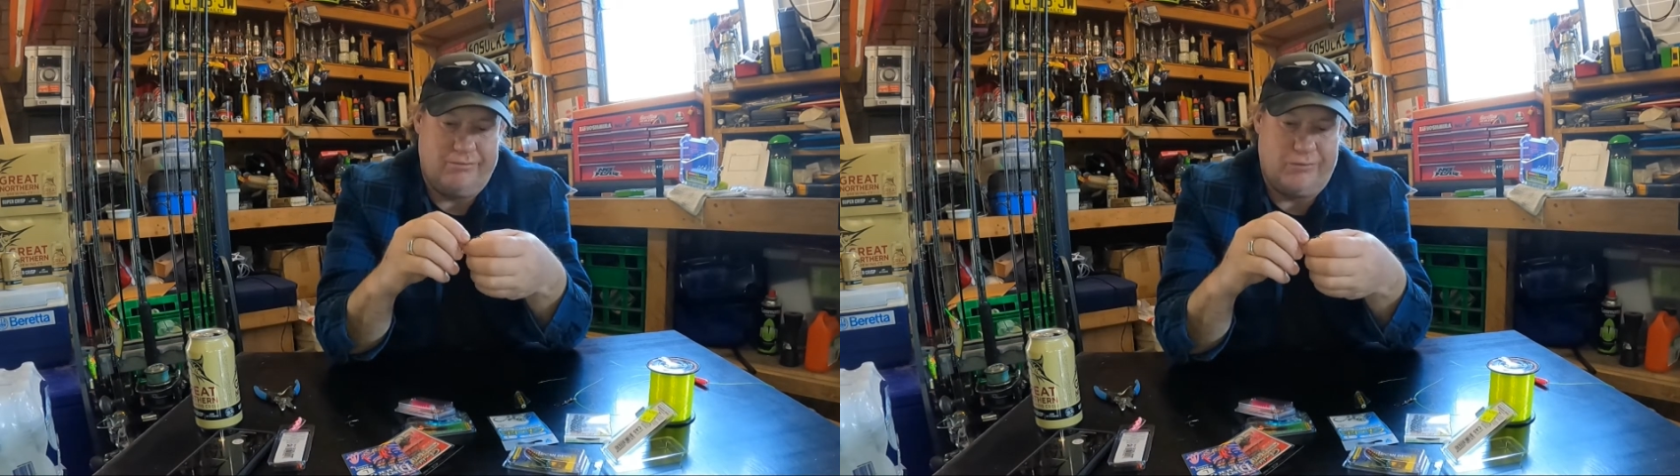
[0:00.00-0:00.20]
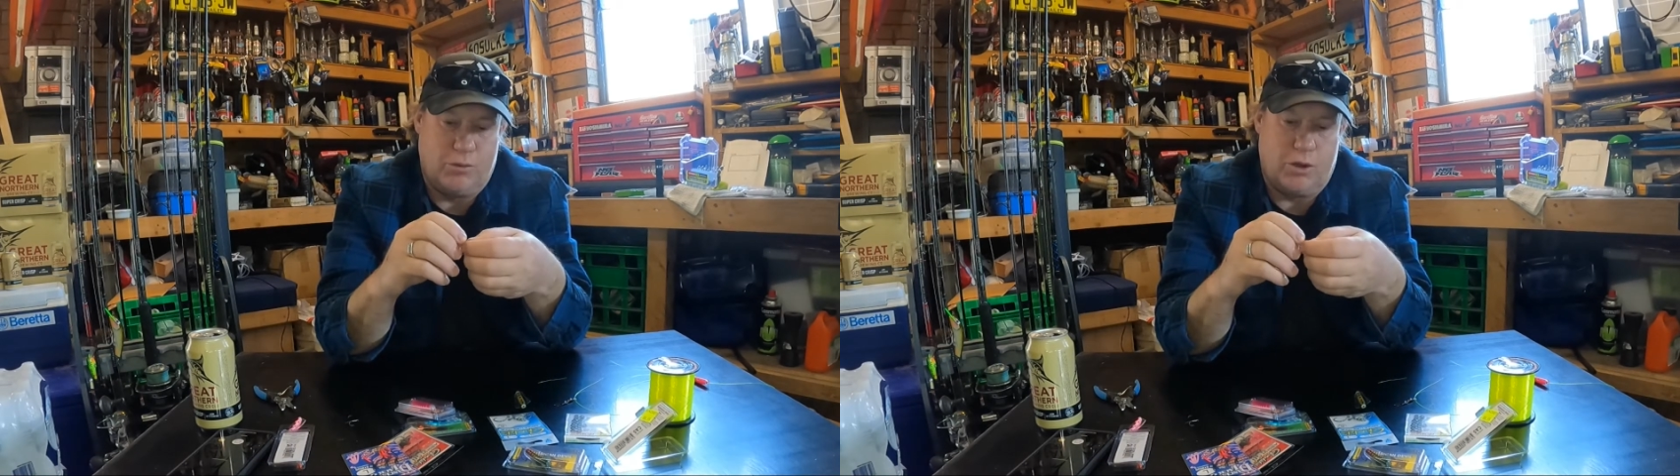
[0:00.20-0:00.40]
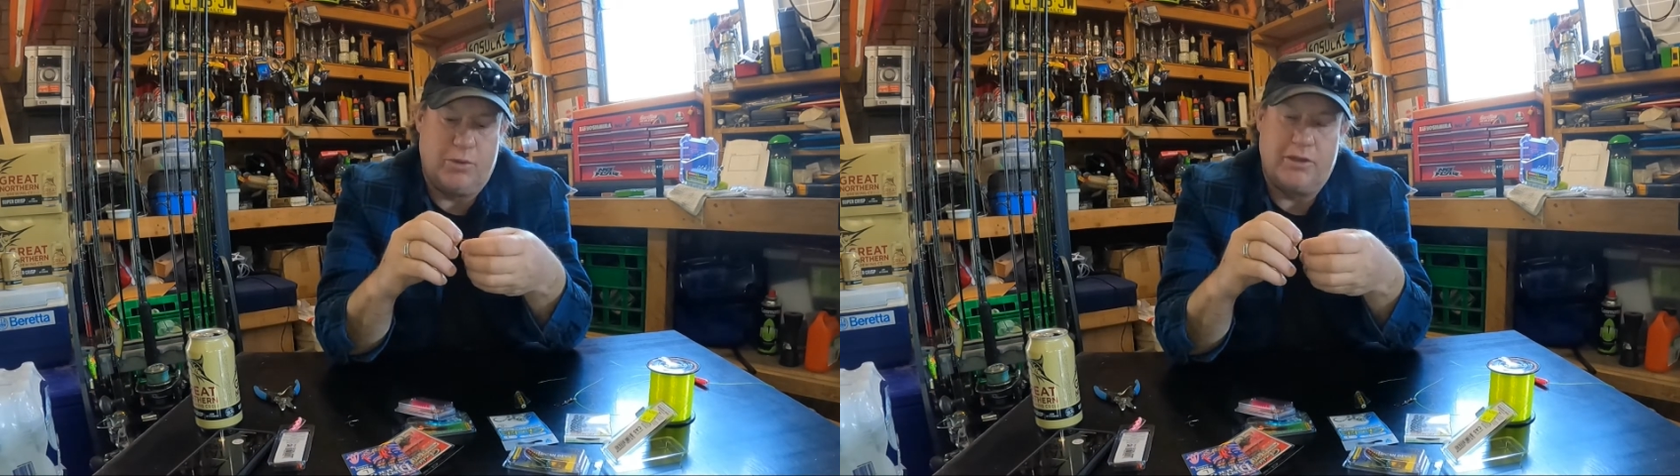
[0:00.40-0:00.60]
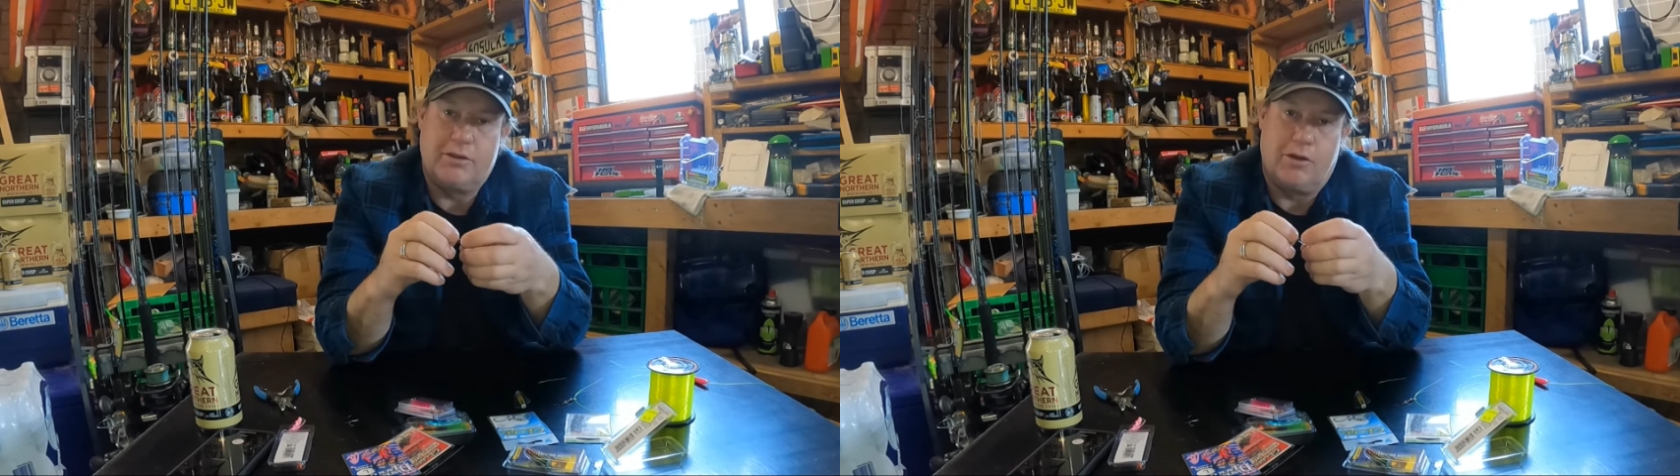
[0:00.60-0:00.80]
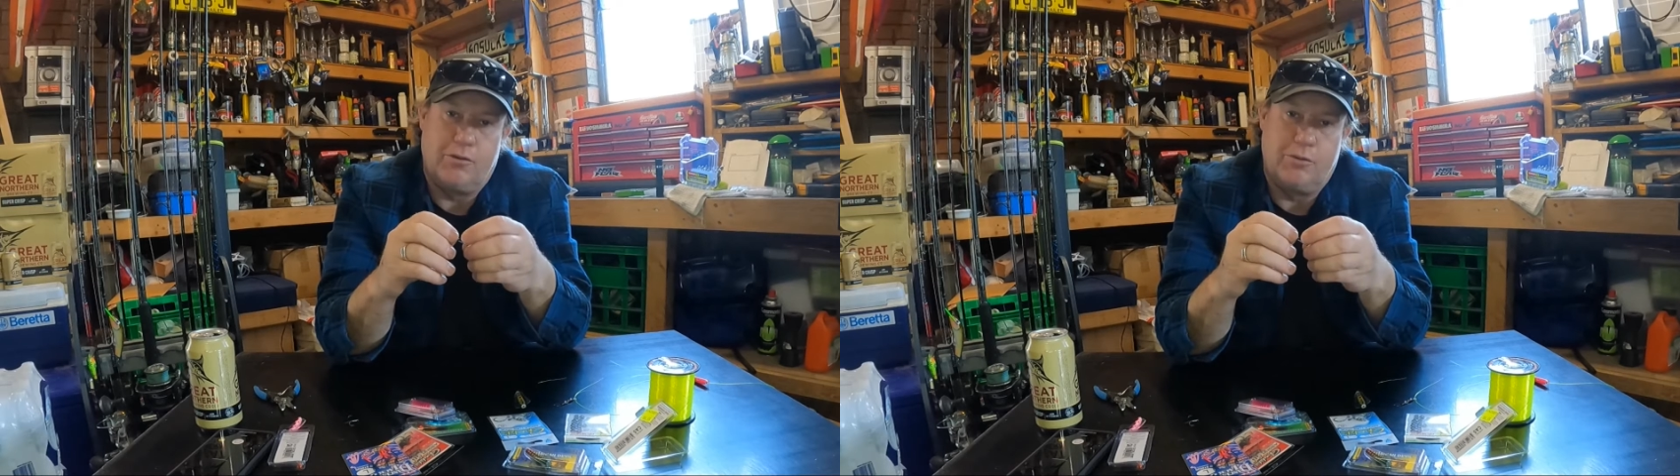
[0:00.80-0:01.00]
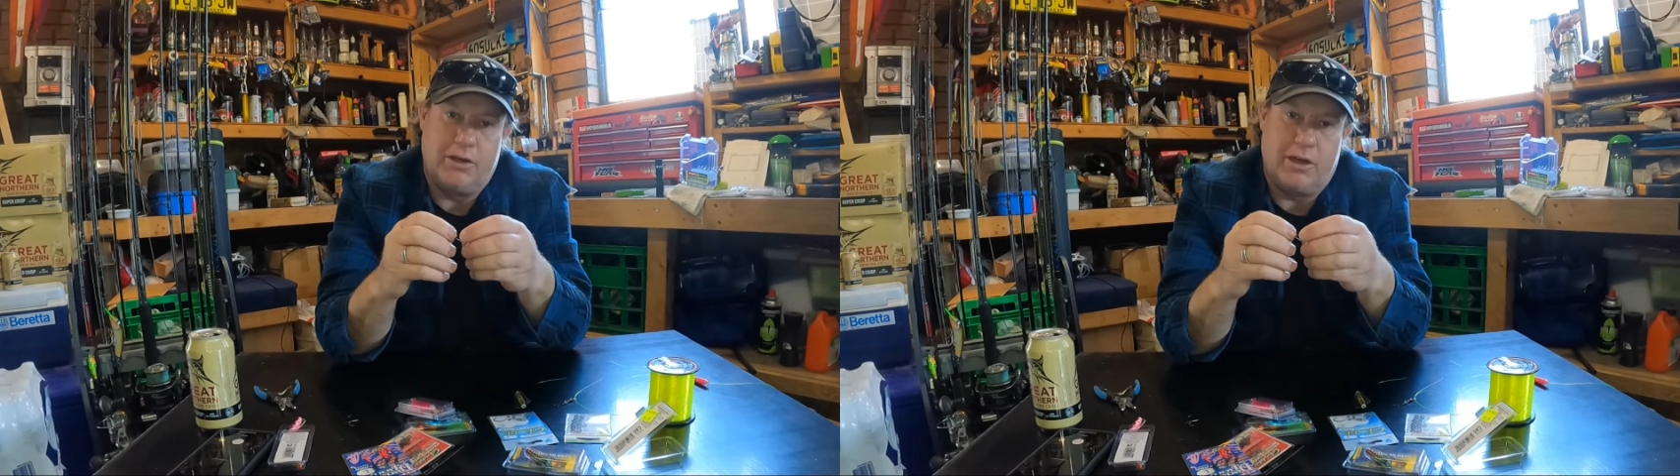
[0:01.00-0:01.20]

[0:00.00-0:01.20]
from what I've been told,